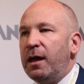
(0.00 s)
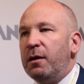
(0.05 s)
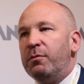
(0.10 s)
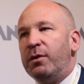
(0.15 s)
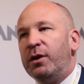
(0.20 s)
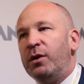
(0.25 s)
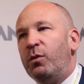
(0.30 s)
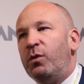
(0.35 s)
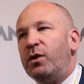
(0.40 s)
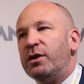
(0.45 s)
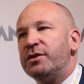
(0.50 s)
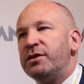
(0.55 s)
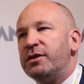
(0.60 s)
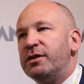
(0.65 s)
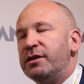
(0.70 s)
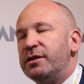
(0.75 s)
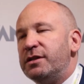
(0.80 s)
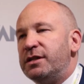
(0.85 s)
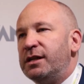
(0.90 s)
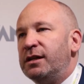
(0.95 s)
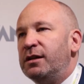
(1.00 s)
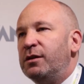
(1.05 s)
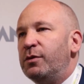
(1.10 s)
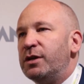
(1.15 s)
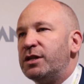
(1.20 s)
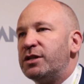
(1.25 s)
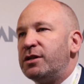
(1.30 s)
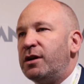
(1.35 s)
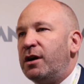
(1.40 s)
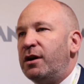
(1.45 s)
but it wasn't until
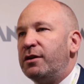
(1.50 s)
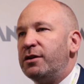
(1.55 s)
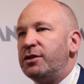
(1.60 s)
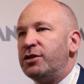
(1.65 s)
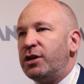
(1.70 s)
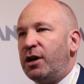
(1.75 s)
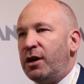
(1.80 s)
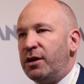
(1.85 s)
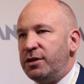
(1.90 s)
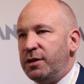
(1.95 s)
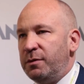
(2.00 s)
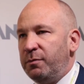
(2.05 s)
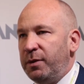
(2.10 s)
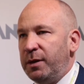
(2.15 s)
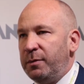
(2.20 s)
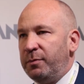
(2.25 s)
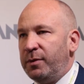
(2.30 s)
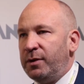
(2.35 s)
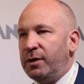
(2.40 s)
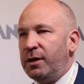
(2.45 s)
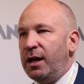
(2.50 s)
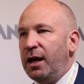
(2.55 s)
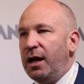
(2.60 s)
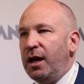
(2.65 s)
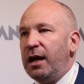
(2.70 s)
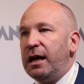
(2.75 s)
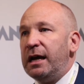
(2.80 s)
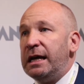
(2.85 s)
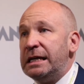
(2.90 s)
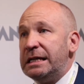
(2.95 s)
we started charging people
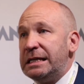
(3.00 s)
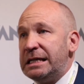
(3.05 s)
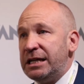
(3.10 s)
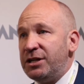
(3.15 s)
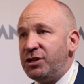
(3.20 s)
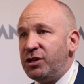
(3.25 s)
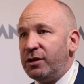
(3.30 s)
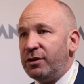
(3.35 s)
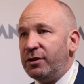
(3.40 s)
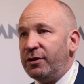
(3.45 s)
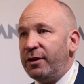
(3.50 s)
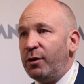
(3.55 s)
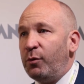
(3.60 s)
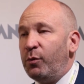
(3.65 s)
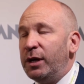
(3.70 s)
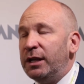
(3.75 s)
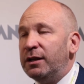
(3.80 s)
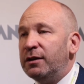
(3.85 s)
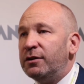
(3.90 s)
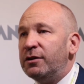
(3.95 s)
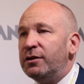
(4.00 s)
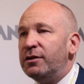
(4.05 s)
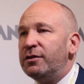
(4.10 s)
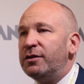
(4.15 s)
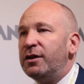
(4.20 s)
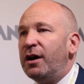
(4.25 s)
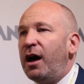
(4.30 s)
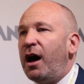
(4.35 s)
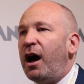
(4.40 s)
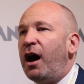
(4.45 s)
in digital that we
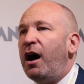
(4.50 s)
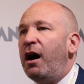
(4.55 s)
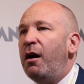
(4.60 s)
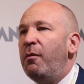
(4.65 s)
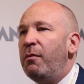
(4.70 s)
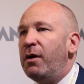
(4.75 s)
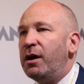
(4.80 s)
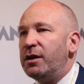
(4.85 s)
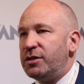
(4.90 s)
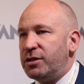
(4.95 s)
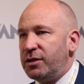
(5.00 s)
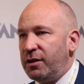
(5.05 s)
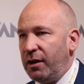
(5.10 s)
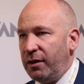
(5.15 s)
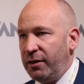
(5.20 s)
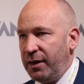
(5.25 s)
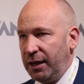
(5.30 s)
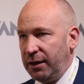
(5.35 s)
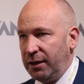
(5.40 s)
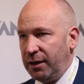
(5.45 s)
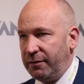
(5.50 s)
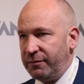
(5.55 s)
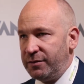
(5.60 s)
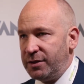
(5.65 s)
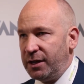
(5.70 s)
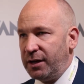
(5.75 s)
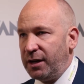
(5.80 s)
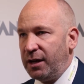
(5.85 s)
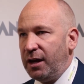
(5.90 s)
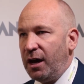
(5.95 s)
learned how much they loved
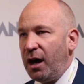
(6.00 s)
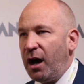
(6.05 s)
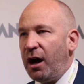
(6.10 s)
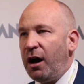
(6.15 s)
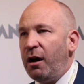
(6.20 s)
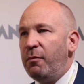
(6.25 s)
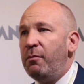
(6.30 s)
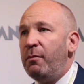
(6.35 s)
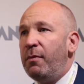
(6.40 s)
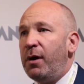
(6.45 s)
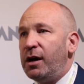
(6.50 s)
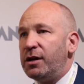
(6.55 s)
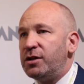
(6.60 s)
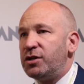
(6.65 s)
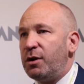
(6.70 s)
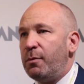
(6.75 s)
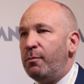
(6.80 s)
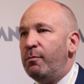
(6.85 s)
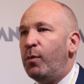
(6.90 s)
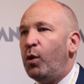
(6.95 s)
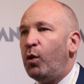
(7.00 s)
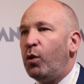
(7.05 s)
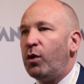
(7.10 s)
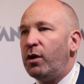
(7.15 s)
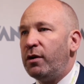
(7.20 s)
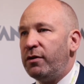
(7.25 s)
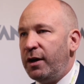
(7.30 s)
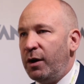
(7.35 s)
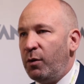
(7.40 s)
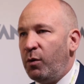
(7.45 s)
it, how much
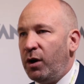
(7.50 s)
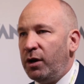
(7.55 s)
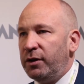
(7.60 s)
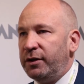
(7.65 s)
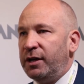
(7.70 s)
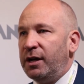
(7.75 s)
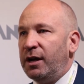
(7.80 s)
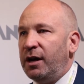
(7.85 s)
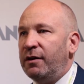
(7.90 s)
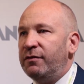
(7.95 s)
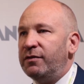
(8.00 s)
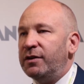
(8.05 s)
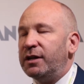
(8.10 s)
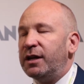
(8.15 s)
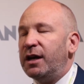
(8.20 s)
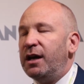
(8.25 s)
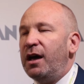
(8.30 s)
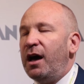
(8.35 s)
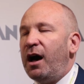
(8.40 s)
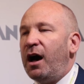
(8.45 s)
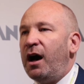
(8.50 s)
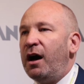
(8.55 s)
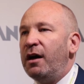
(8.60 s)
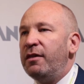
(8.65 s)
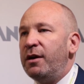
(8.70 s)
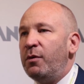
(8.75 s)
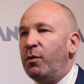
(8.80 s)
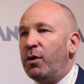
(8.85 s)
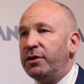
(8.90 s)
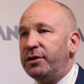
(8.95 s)
more they wanted of it, how
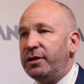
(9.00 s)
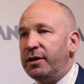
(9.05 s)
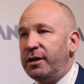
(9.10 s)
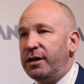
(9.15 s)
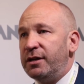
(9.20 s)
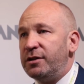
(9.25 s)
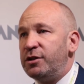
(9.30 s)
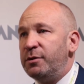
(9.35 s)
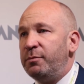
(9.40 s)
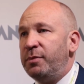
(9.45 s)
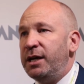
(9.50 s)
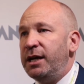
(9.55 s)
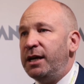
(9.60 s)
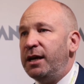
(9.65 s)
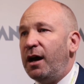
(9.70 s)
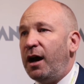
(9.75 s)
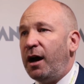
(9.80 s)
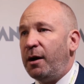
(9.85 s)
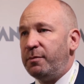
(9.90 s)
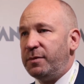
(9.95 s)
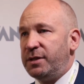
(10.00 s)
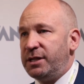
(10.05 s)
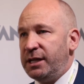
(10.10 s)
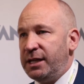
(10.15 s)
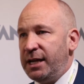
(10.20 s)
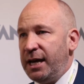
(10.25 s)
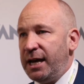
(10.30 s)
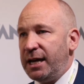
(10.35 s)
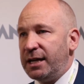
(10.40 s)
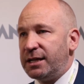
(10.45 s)
they wanted it to be up to
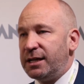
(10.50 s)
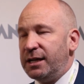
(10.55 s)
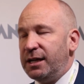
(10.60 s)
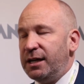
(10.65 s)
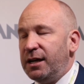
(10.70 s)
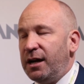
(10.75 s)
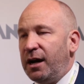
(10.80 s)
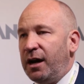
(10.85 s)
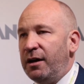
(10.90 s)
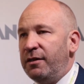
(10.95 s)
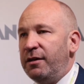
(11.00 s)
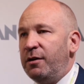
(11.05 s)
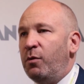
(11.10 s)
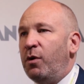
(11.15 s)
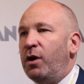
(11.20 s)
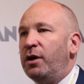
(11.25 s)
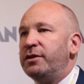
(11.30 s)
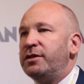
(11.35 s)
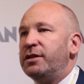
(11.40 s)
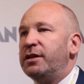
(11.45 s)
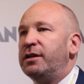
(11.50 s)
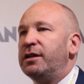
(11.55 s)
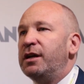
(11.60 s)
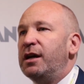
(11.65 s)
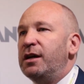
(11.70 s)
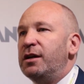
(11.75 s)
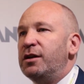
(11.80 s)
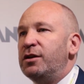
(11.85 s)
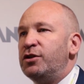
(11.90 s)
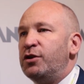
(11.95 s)
date, how they wanted
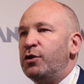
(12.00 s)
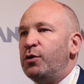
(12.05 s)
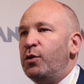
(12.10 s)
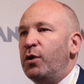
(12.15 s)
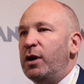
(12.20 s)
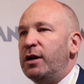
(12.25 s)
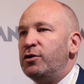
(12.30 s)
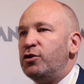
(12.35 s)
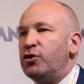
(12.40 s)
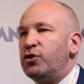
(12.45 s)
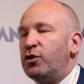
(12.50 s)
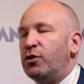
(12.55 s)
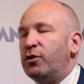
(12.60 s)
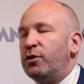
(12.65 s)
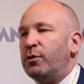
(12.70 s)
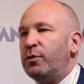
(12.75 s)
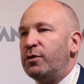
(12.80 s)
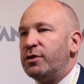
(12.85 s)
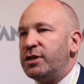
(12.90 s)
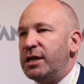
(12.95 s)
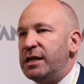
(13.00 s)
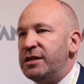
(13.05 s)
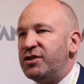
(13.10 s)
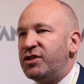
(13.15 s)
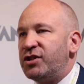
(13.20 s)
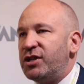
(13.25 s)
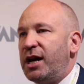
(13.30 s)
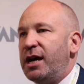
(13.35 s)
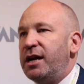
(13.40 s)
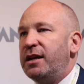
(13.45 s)
to ensure there was
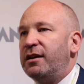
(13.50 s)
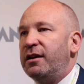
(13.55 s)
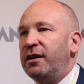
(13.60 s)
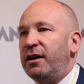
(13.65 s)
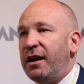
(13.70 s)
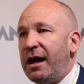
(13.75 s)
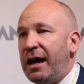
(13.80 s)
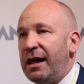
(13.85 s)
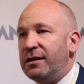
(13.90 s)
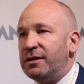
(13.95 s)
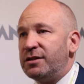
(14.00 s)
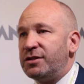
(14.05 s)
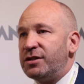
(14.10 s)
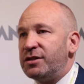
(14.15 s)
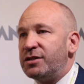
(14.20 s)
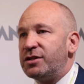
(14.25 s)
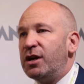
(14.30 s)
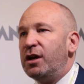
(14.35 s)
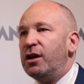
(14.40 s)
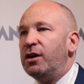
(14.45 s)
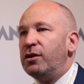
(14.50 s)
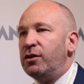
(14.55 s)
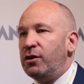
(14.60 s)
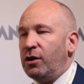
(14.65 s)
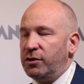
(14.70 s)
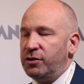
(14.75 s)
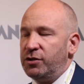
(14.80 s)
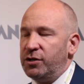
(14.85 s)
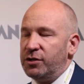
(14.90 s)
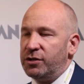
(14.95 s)
insight and analysis,
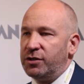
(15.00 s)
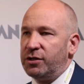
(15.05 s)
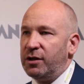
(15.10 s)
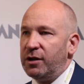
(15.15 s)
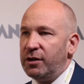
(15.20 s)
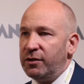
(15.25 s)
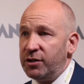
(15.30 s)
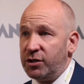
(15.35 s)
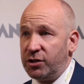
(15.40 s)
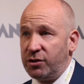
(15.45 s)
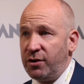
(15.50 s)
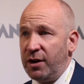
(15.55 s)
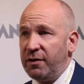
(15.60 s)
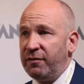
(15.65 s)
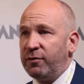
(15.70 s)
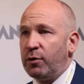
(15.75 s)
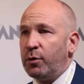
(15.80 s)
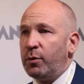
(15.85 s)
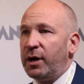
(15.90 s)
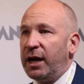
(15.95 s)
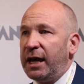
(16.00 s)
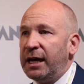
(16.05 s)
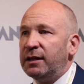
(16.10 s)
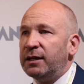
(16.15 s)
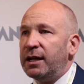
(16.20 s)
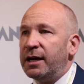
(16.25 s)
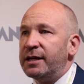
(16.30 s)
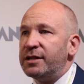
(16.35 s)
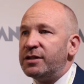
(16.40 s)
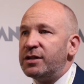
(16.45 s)
not just the straightforward
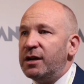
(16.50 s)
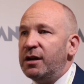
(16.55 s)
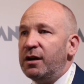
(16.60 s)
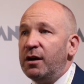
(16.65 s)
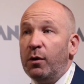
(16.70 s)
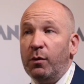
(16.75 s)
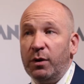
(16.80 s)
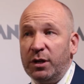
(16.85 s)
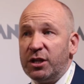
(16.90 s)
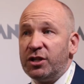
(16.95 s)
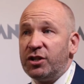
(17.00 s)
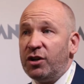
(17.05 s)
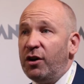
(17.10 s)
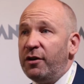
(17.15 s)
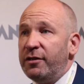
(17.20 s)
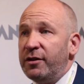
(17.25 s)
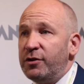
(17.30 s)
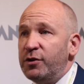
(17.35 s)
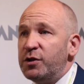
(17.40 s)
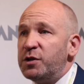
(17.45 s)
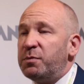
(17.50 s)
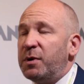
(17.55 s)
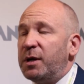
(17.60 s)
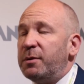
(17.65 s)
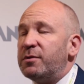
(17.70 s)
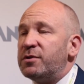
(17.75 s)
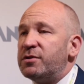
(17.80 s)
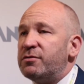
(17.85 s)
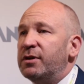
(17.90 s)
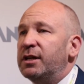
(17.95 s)
headlines, which is all that
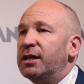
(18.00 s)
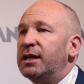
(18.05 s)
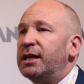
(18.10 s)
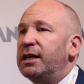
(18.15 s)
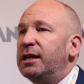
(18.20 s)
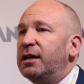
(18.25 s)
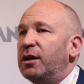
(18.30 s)
newspapers really